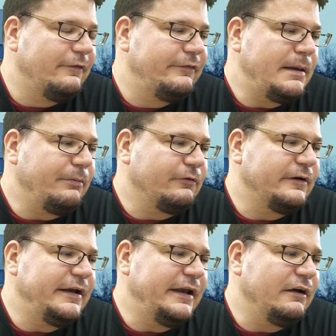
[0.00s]
Step
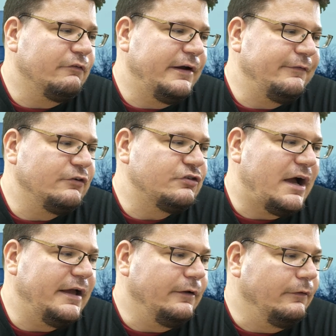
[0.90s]
three, raise your
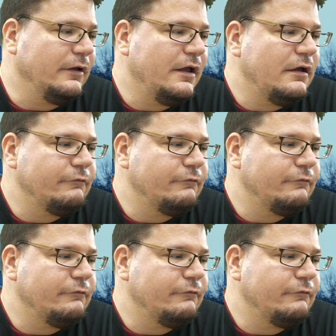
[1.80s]
child.